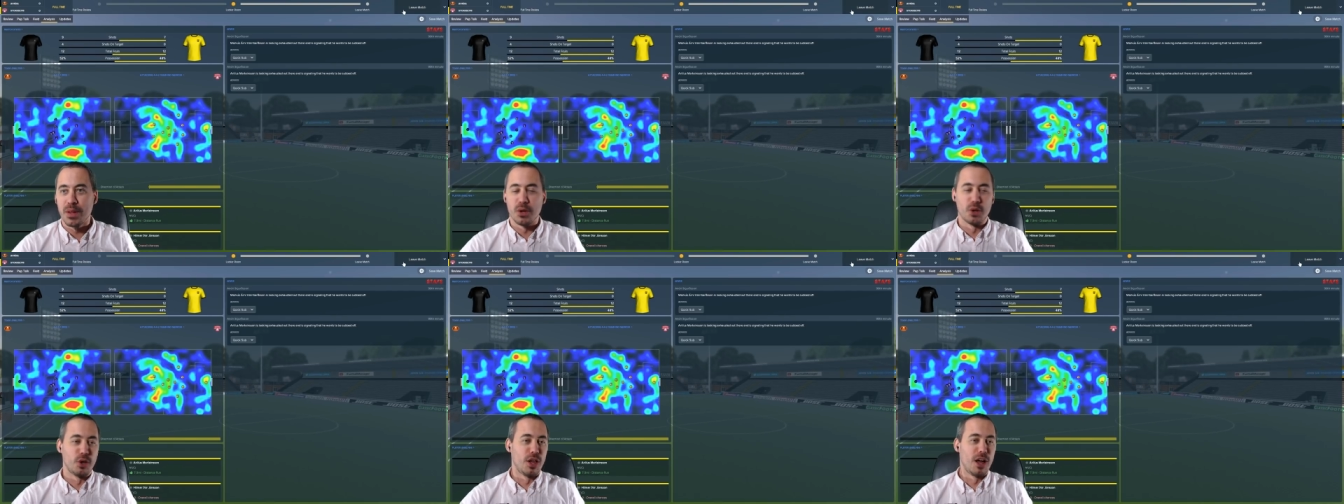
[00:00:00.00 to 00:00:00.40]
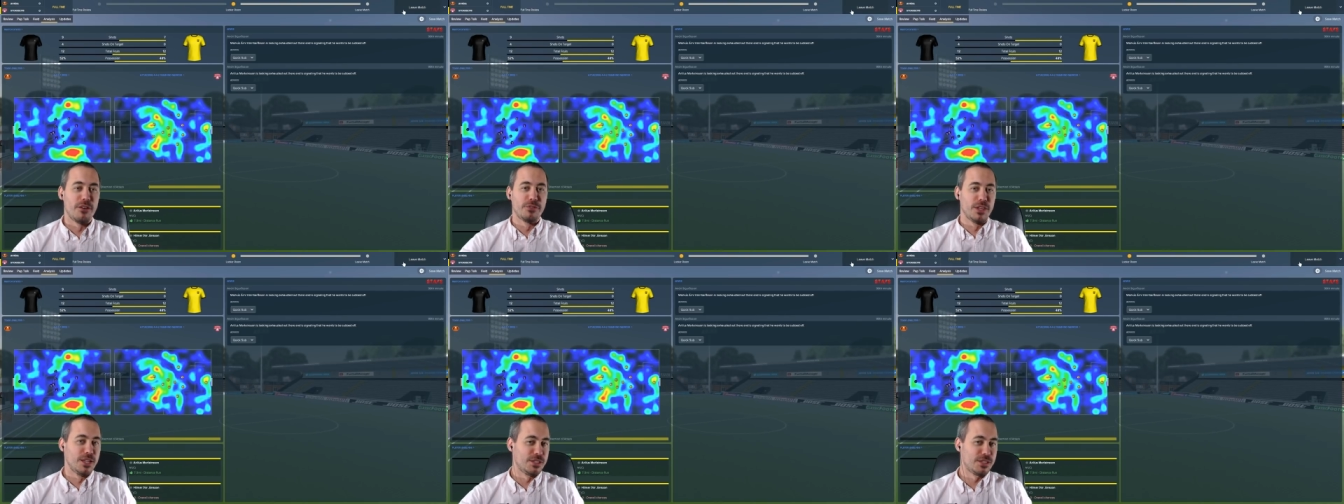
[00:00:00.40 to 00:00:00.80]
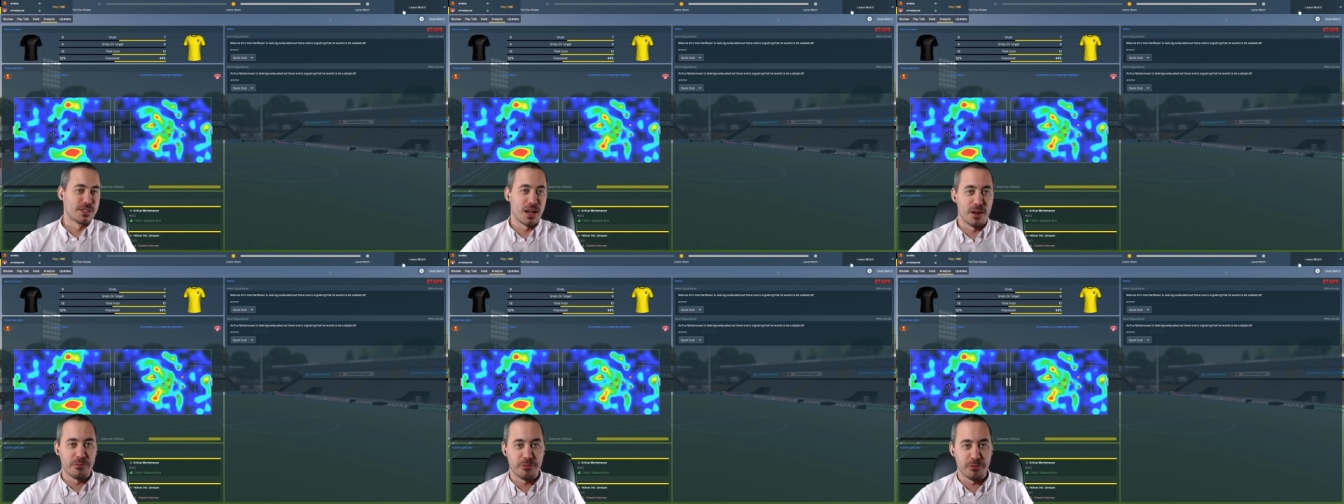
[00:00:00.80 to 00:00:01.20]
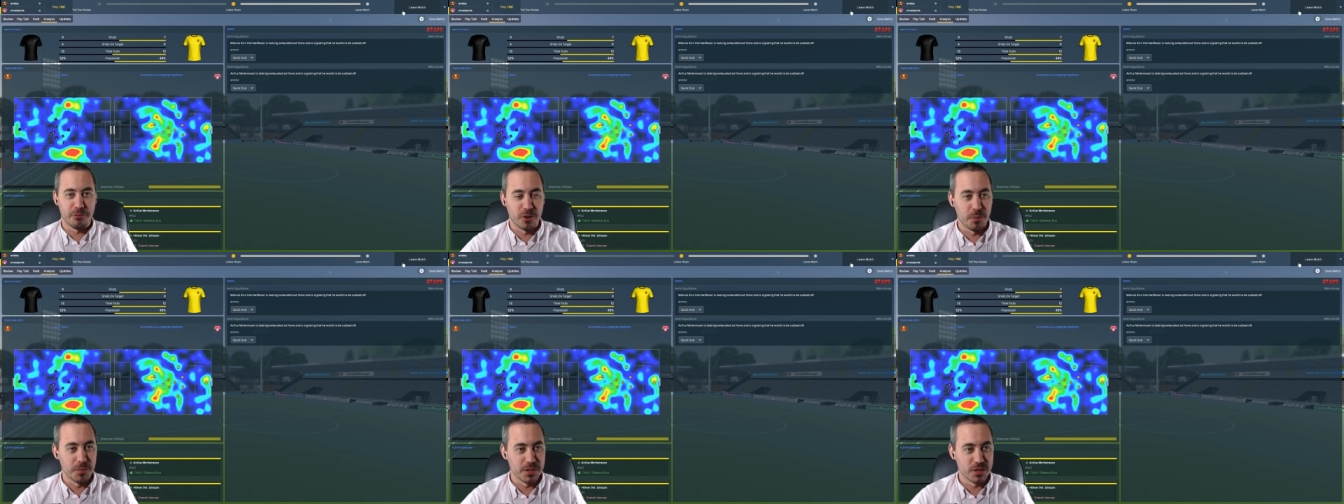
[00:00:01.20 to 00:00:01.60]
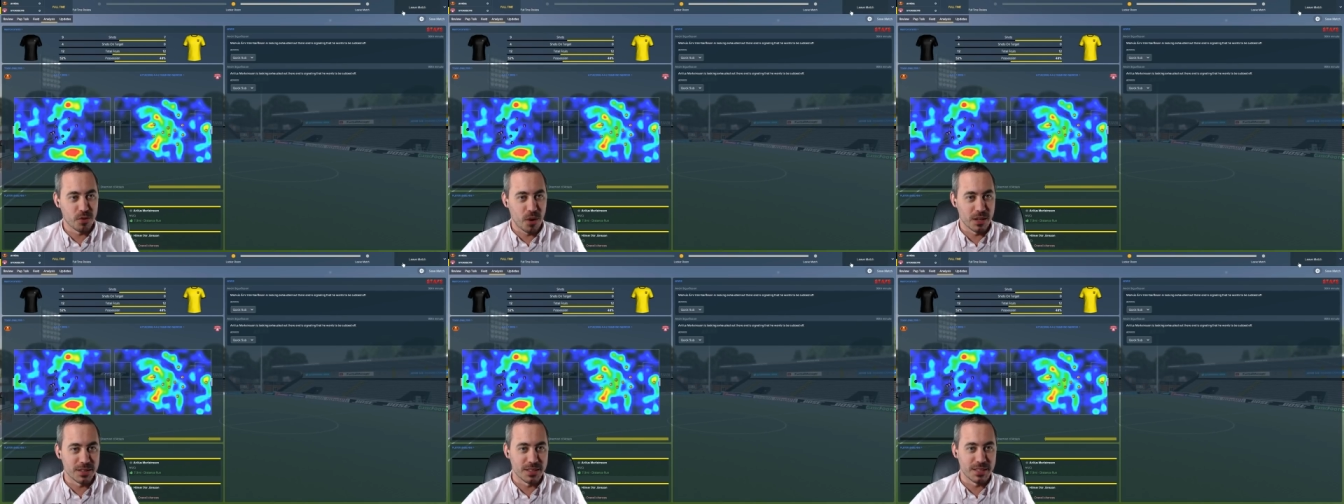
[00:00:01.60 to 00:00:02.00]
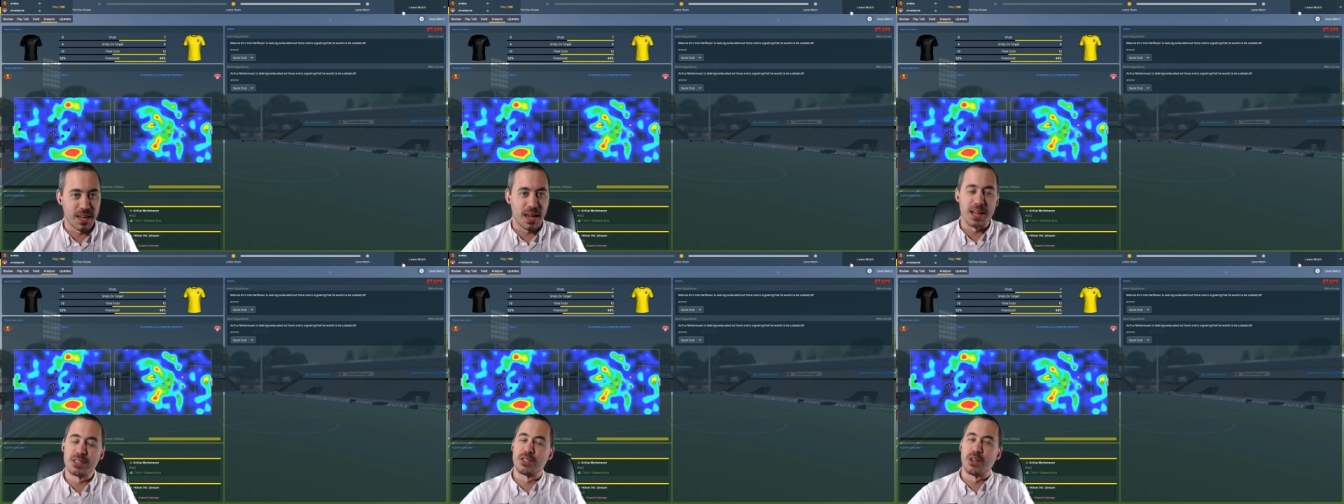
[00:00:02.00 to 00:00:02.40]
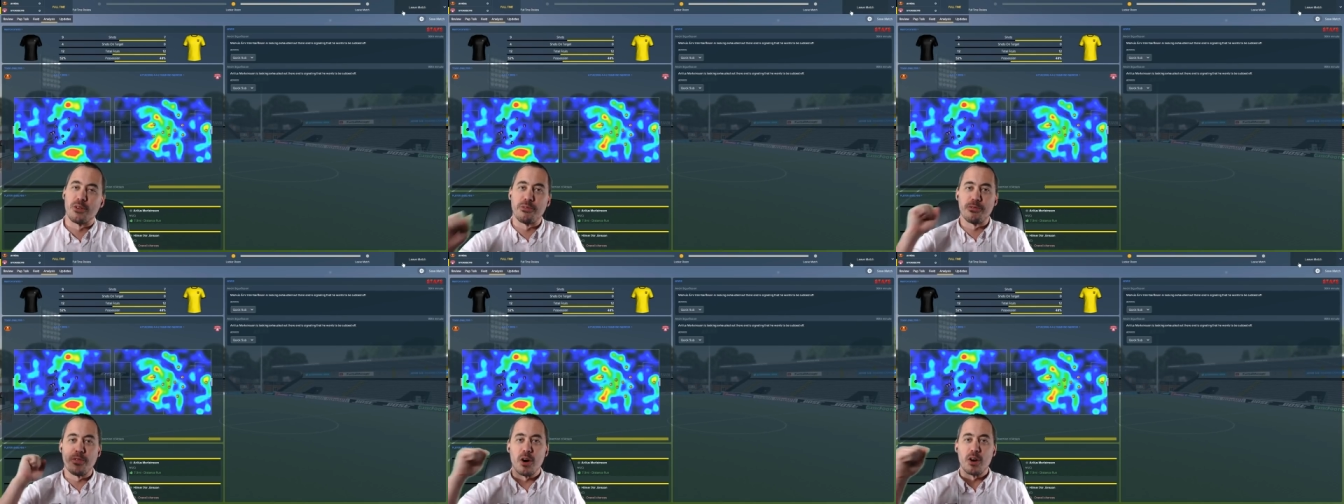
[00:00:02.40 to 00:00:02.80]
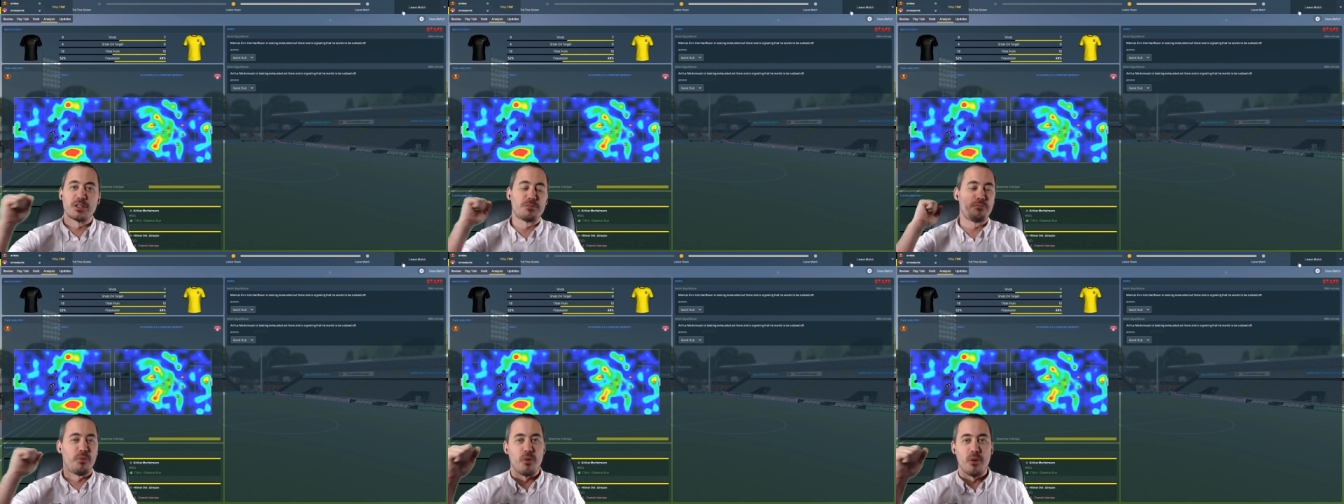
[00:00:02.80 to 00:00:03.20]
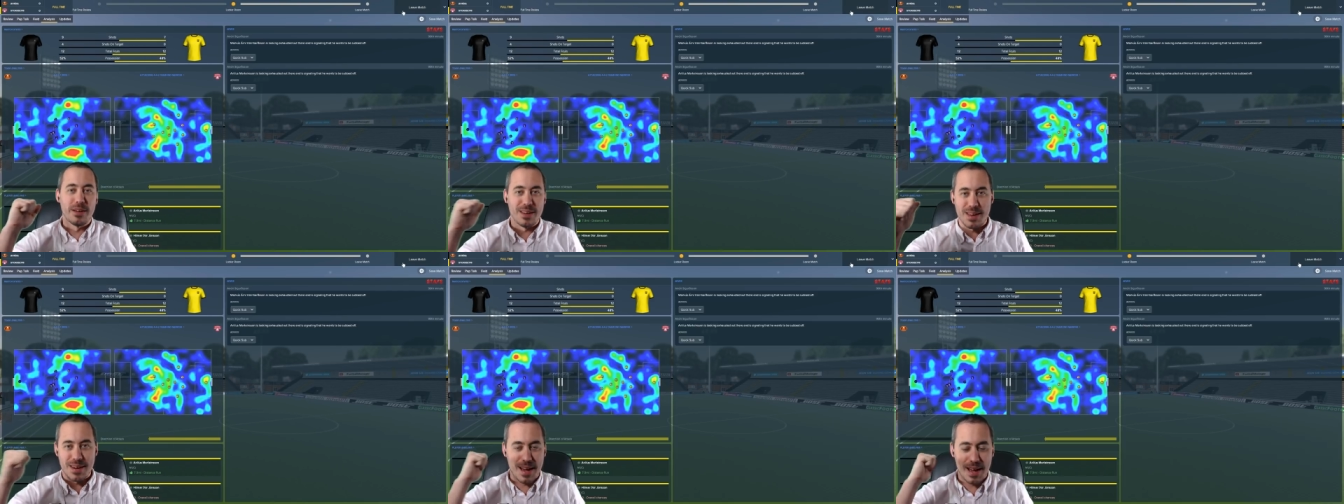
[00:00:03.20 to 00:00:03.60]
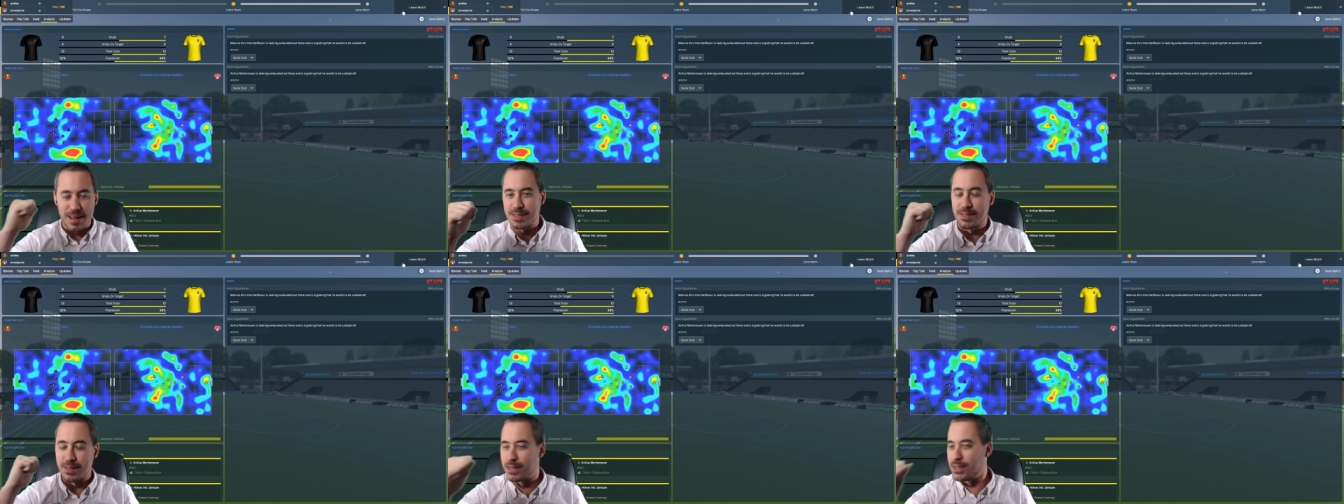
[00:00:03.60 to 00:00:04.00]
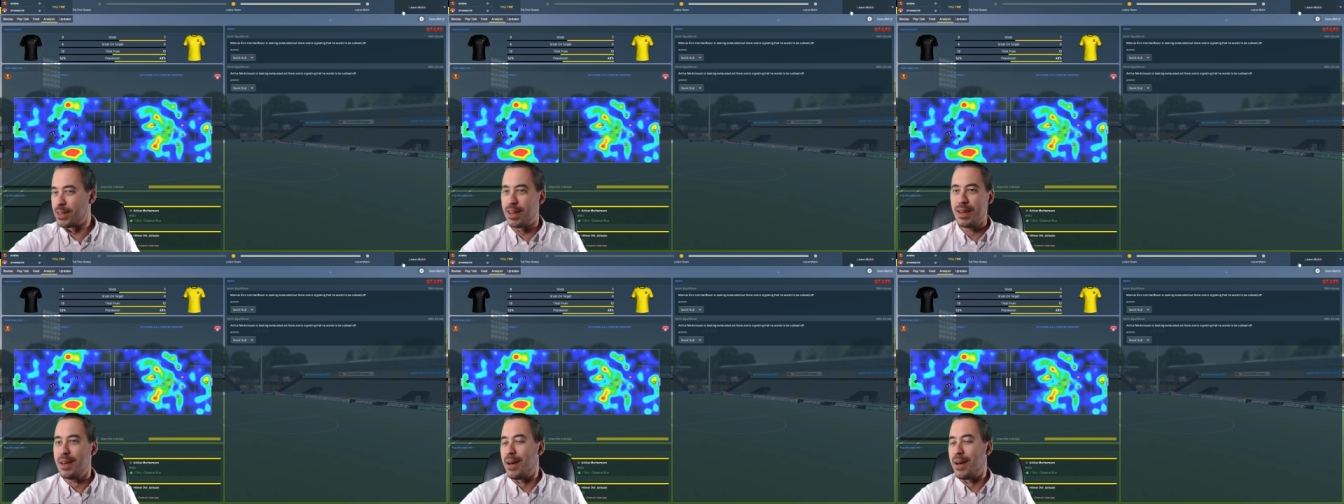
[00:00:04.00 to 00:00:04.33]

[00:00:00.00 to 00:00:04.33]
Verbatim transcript: Lovely stuff from the squad today. It's our first point in Iceland.